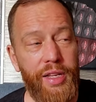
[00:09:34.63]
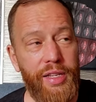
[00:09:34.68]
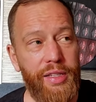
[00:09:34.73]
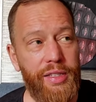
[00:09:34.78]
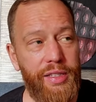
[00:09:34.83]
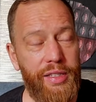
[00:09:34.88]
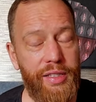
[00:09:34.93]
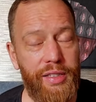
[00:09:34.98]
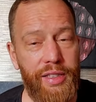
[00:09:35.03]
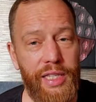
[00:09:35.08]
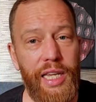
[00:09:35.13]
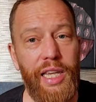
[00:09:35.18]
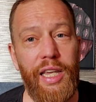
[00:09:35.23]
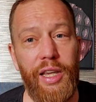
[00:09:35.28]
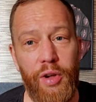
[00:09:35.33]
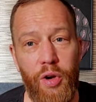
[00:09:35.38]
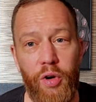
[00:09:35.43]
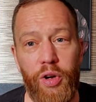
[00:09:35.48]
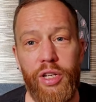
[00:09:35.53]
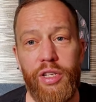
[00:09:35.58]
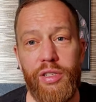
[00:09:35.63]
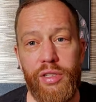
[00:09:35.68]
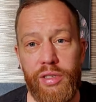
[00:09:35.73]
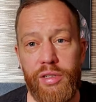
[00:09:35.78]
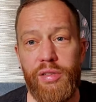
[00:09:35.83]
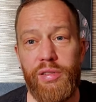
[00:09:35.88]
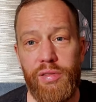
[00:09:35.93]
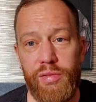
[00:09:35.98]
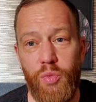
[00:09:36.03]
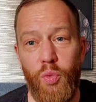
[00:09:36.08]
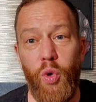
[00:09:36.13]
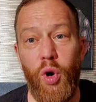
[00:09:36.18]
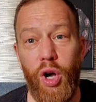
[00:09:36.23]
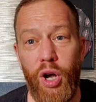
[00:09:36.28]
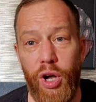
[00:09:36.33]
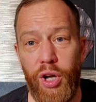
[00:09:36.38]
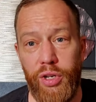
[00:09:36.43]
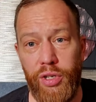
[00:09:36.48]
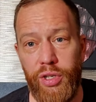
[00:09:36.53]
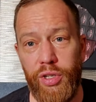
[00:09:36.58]
sticking on his
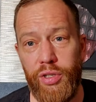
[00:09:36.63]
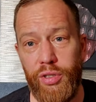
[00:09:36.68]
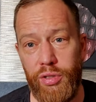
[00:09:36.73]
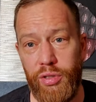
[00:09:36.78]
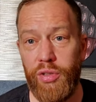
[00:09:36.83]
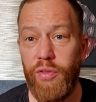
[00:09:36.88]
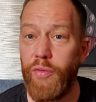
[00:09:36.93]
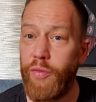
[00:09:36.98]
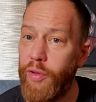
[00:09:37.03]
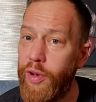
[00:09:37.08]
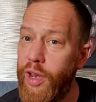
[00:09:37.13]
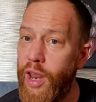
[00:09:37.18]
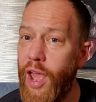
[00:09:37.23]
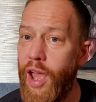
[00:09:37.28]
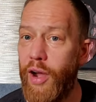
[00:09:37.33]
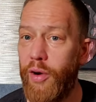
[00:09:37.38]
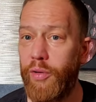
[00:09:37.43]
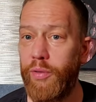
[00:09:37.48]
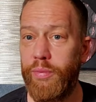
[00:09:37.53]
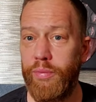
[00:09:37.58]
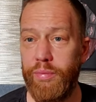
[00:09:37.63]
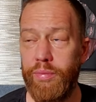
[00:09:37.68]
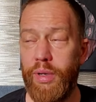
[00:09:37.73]
word for now.